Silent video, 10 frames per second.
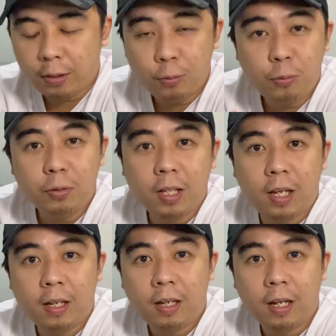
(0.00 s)
Yung
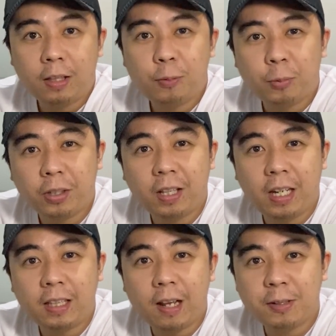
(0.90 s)
una, I think worth three
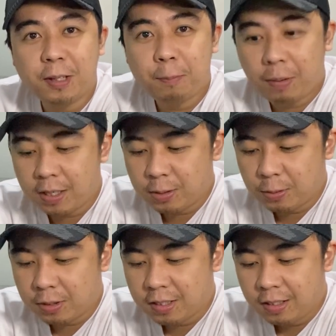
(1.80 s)
thousand
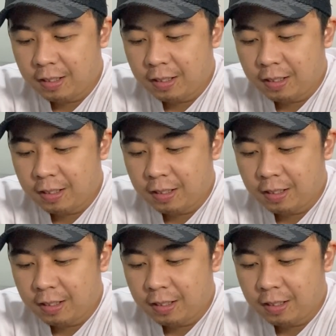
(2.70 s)
pesos